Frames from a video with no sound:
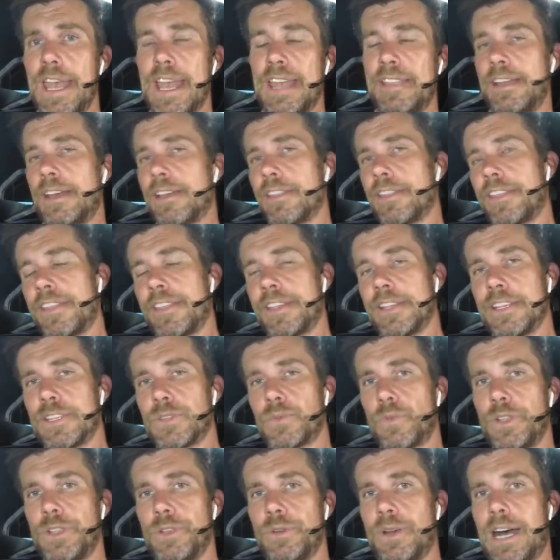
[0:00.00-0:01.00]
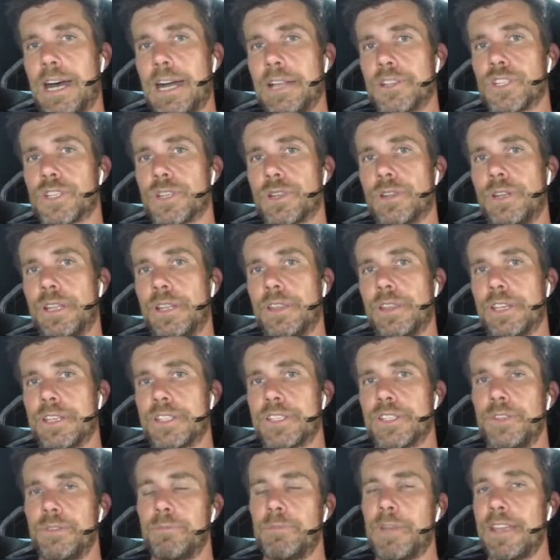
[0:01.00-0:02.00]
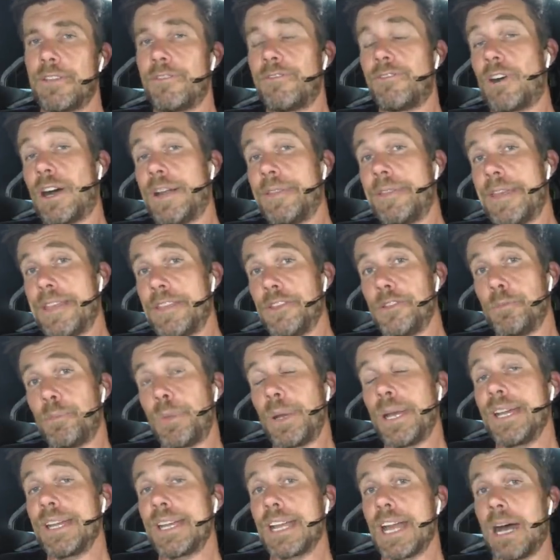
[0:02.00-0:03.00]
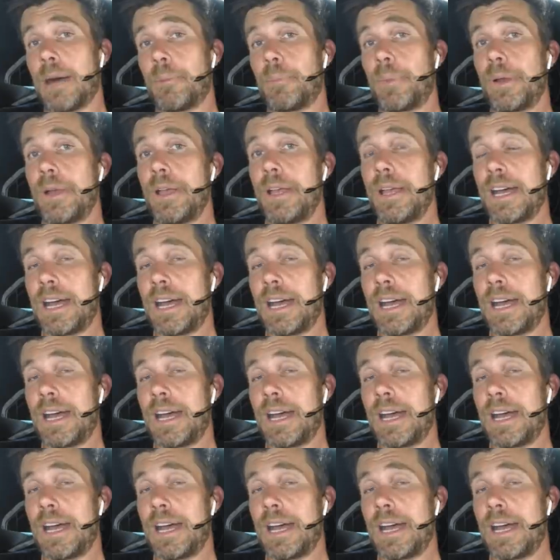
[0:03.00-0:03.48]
And the other thing is, when you are tuning this, you may find that you pick up